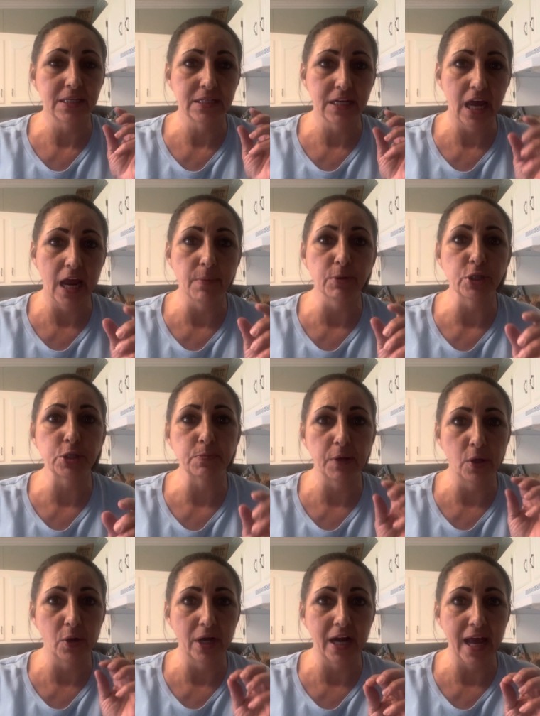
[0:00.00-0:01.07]

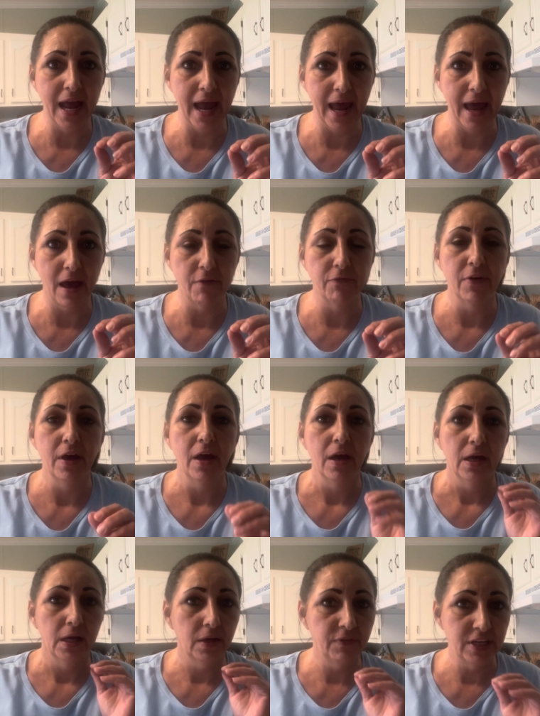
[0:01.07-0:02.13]
tablespoon and a half
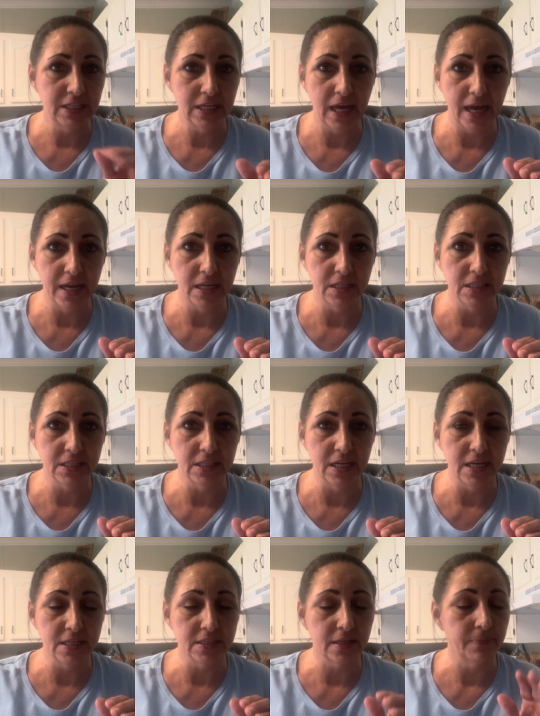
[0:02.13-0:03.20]
of Italian
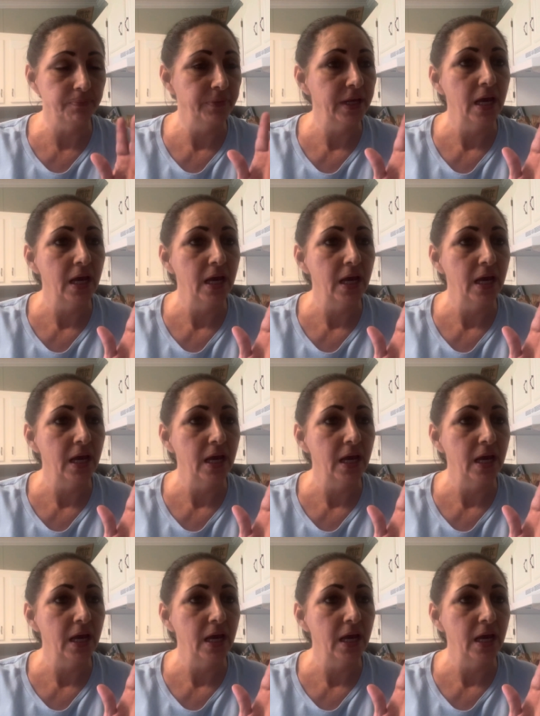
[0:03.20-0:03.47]
seasoning.